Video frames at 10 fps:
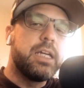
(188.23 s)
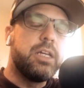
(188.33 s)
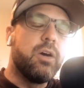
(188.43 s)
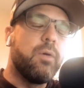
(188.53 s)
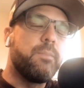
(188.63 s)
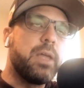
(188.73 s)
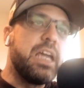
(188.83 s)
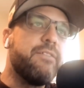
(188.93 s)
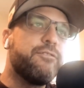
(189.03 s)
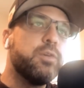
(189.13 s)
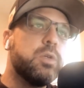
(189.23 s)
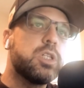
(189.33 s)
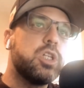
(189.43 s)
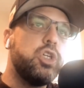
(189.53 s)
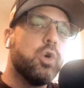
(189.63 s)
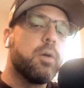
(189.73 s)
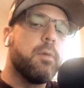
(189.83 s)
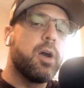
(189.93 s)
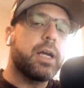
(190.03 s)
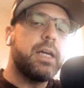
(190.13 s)
you know, influence your
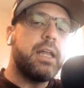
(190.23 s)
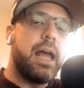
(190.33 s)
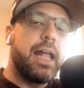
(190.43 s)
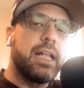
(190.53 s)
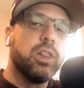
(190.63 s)
market and